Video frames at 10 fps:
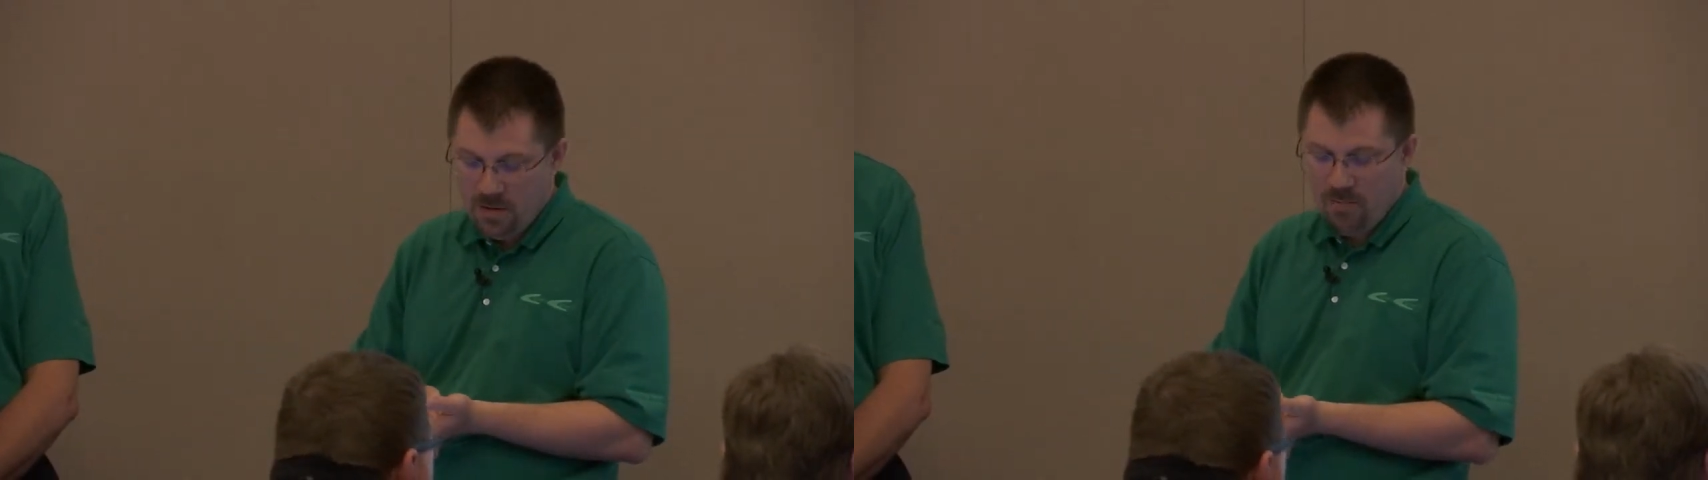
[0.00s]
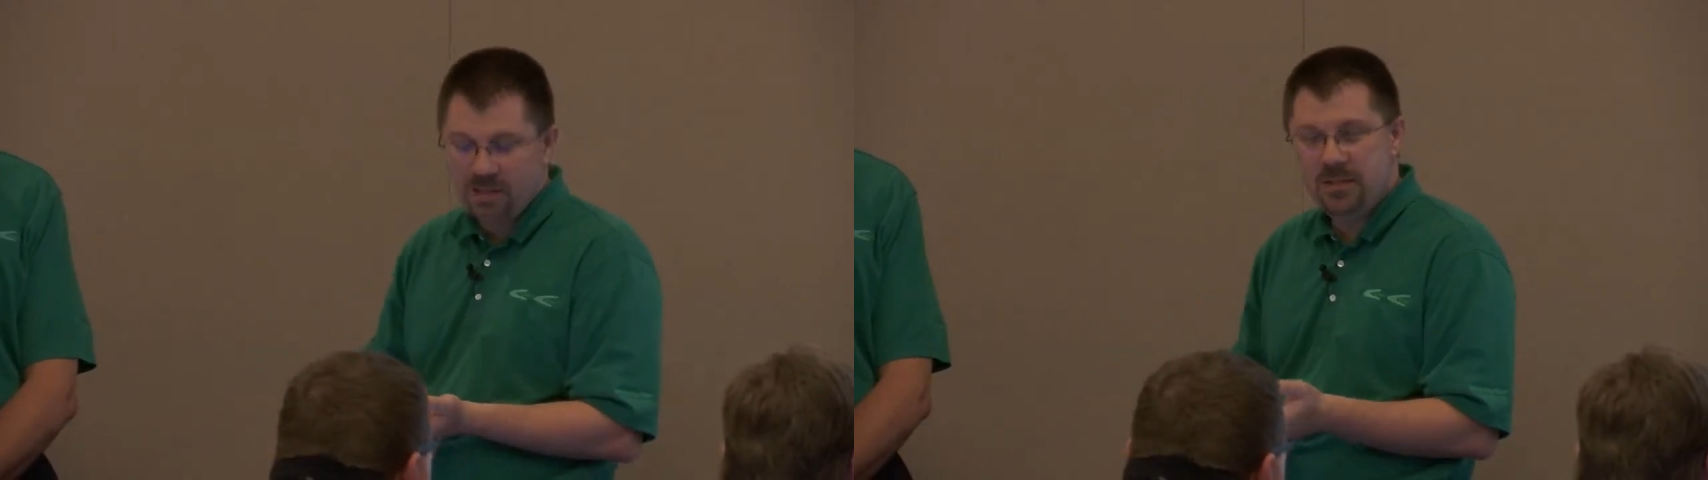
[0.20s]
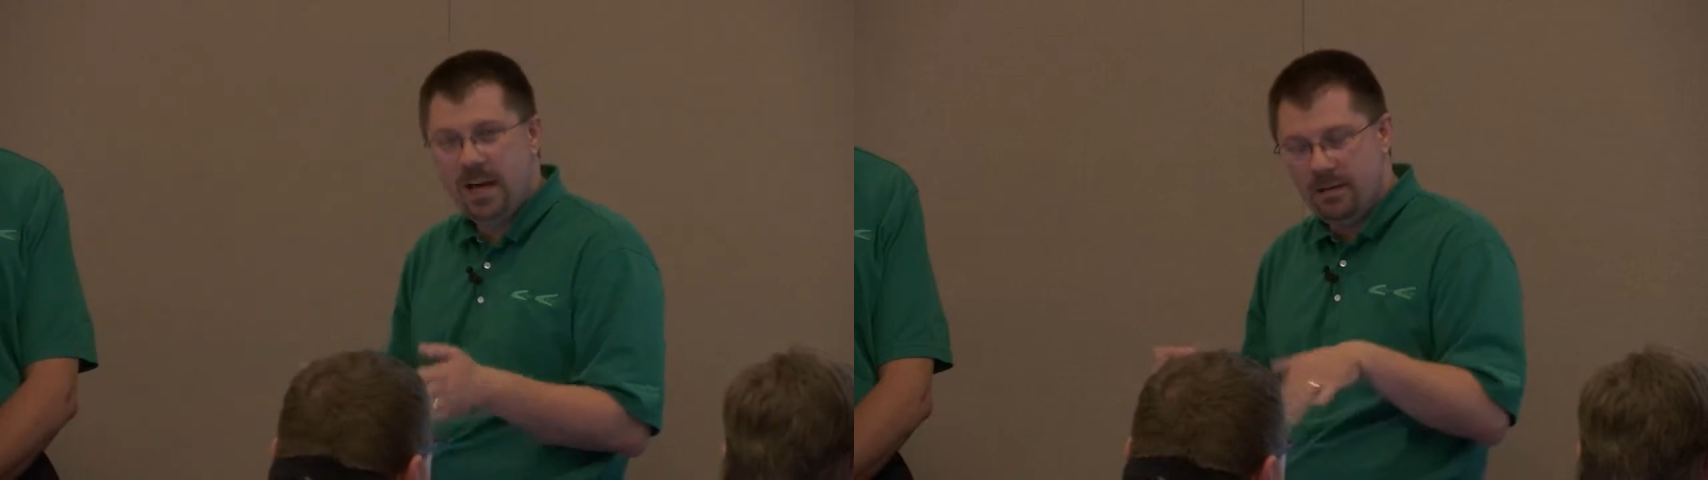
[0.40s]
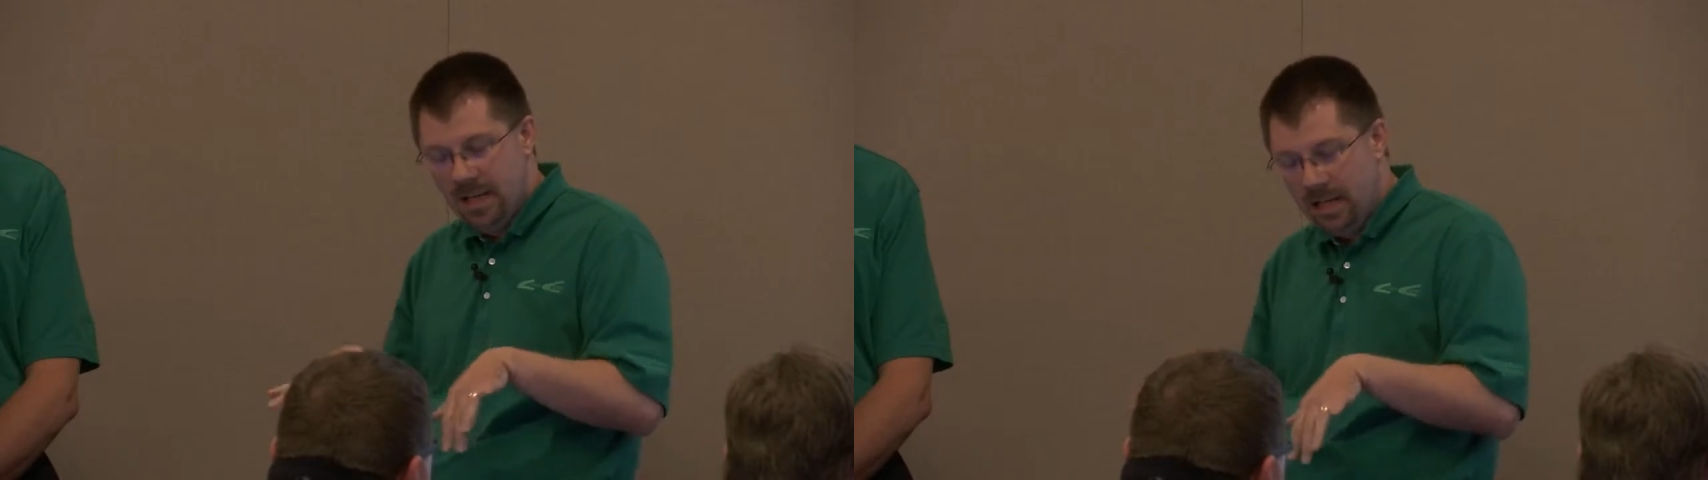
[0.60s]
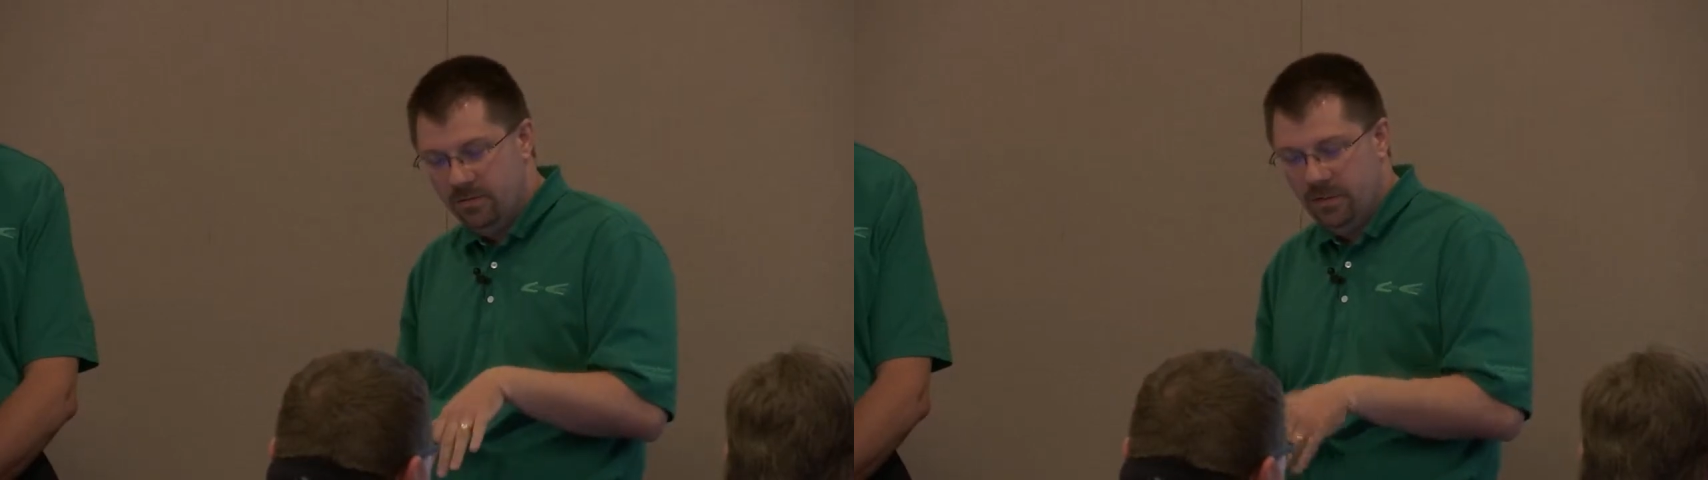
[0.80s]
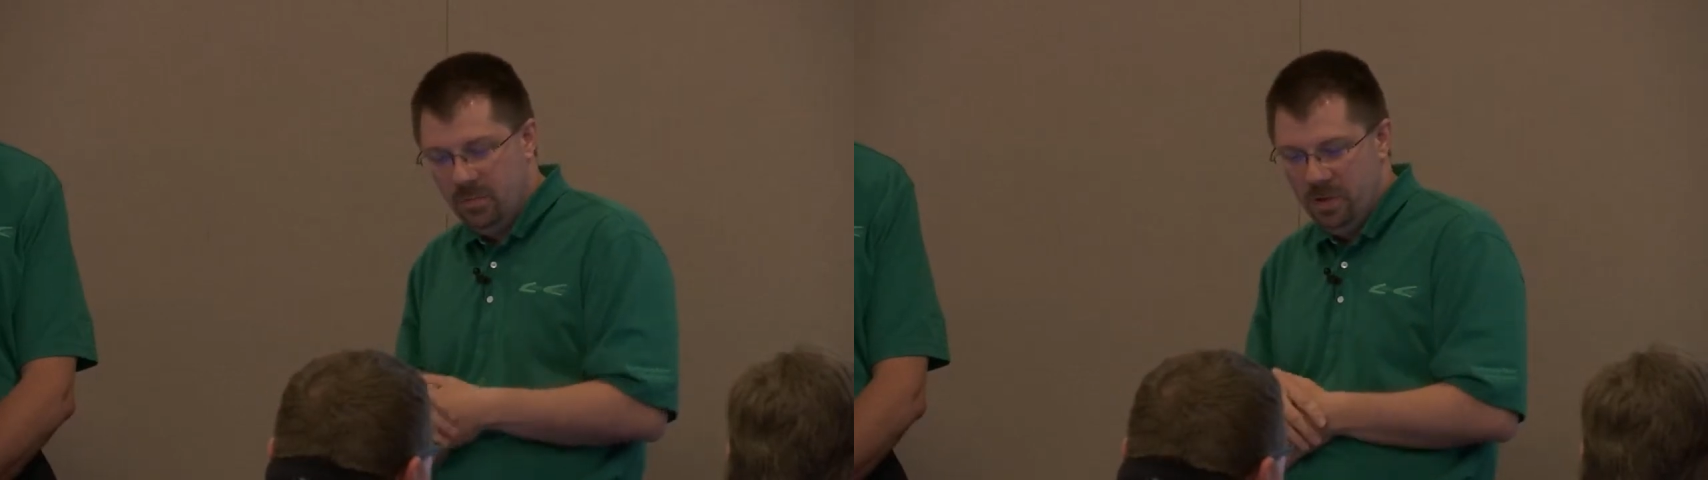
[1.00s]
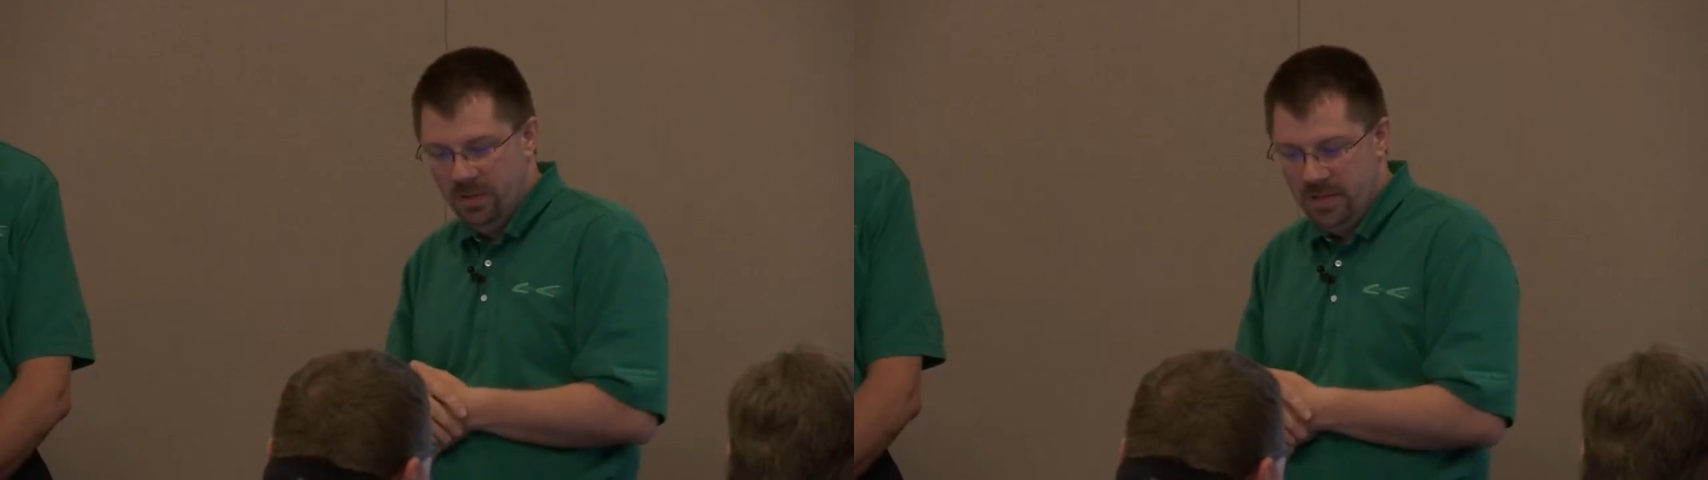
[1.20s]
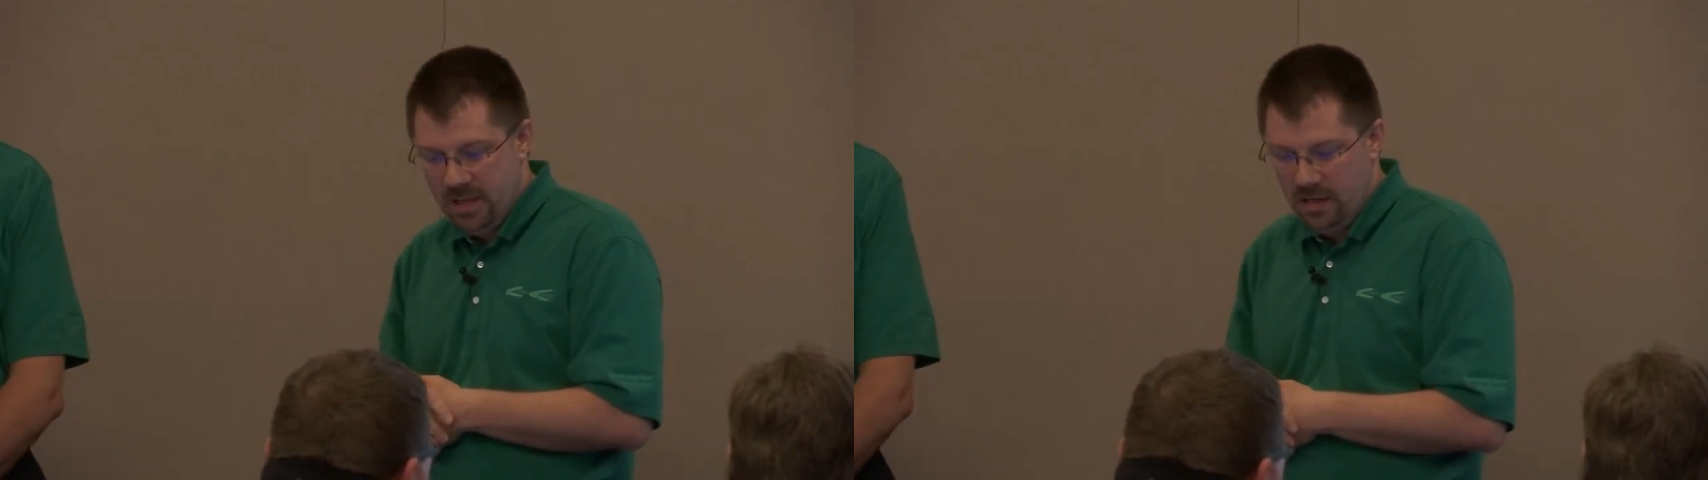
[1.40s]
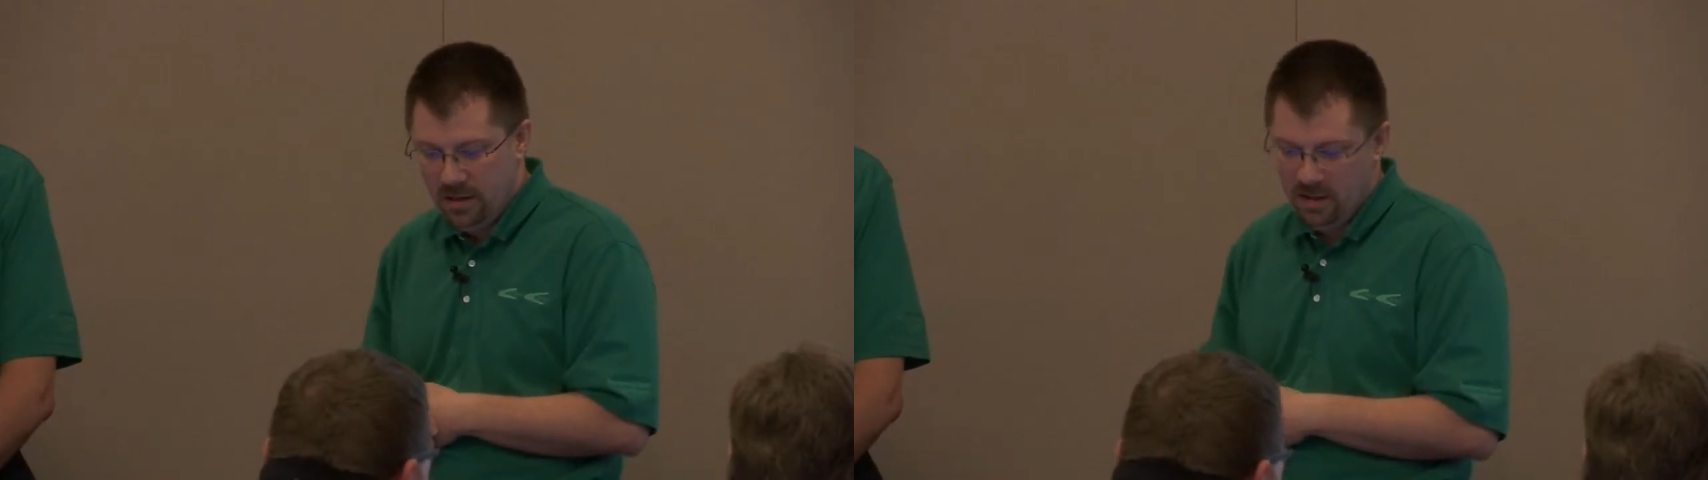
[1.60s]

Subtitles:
but it's not natively built in.